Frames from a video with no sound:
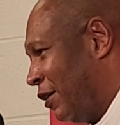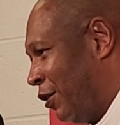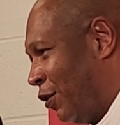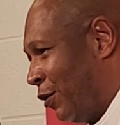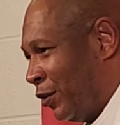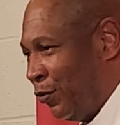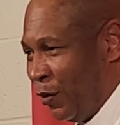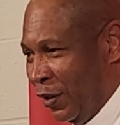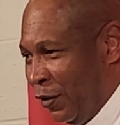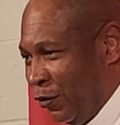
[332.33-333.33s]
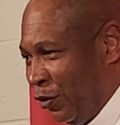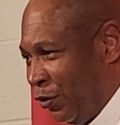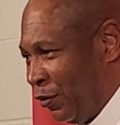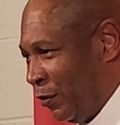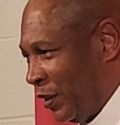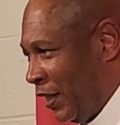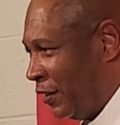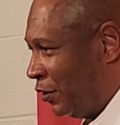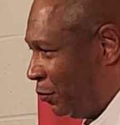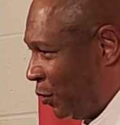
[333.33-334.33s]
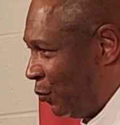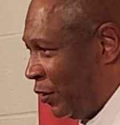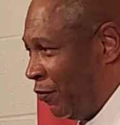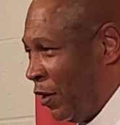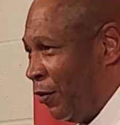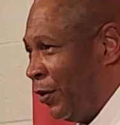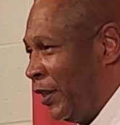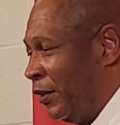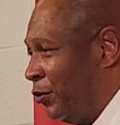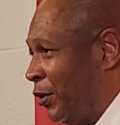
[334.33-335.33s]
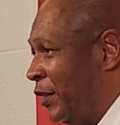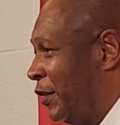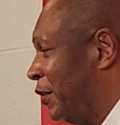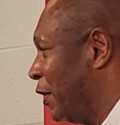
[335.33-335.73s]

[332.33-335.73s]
you know, it's one of those circumstances, but we've already addressed it.